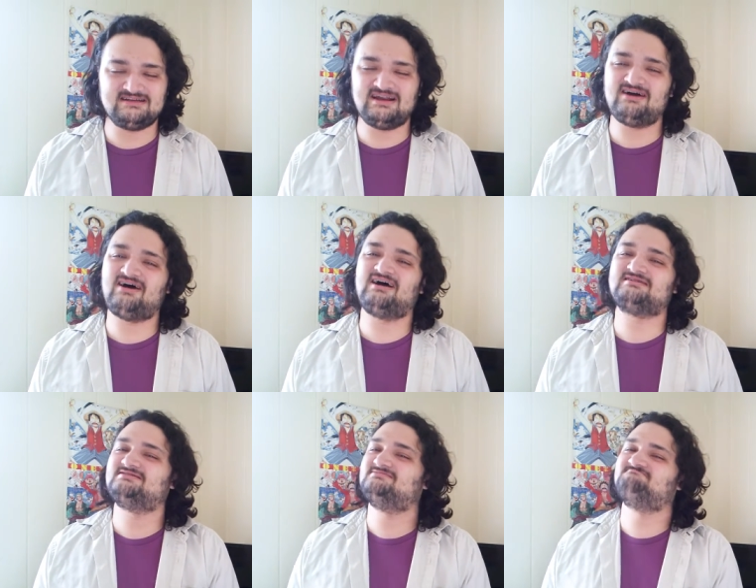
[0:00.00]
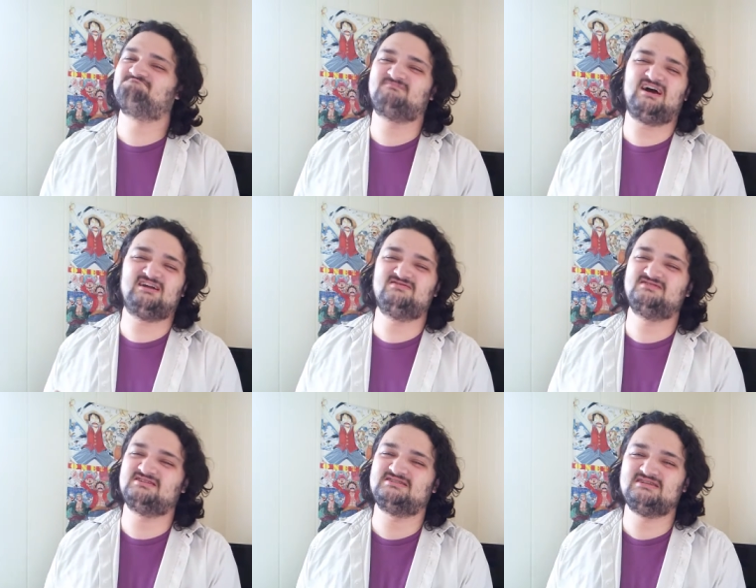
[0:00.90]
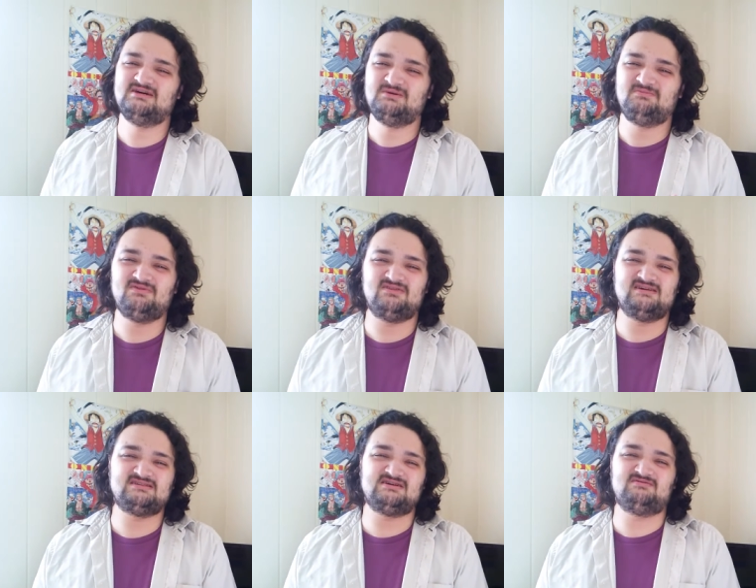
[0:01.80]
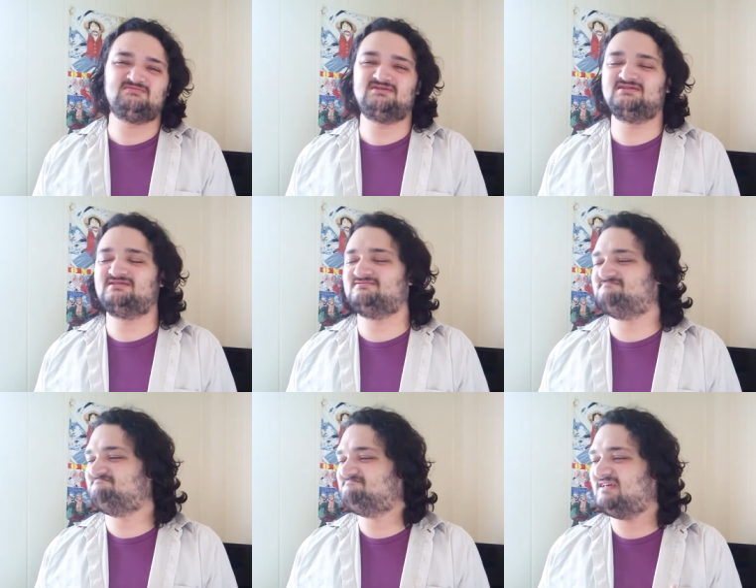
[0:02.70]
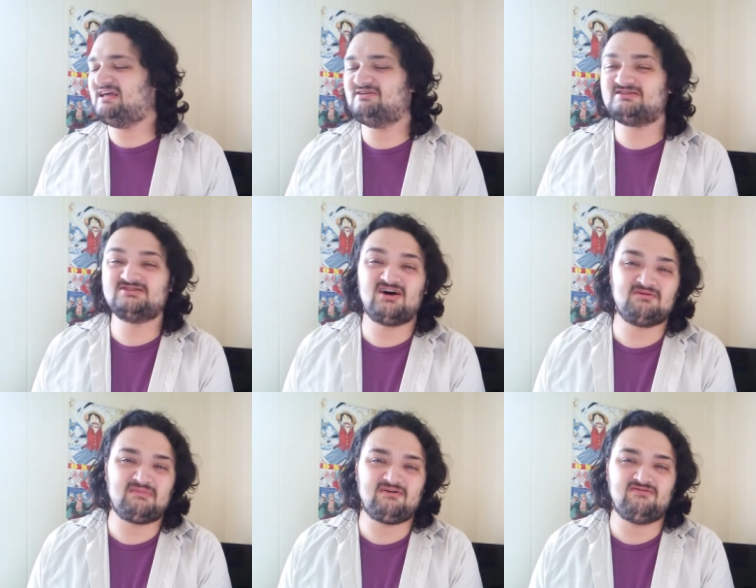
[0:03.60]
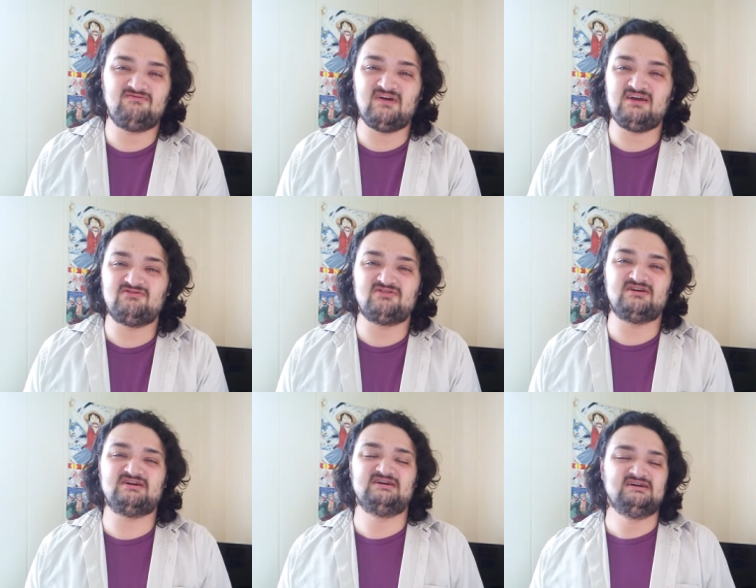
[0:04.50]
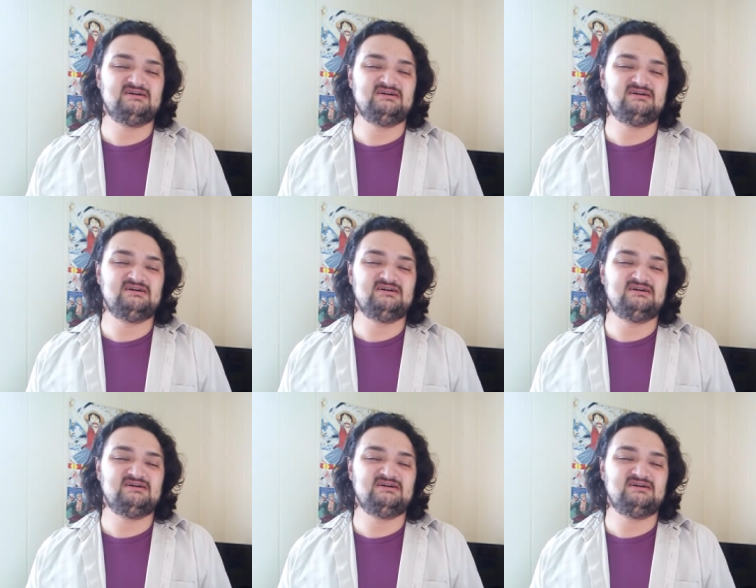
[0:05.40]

Now, I kind of just put this up to, it's not my favorite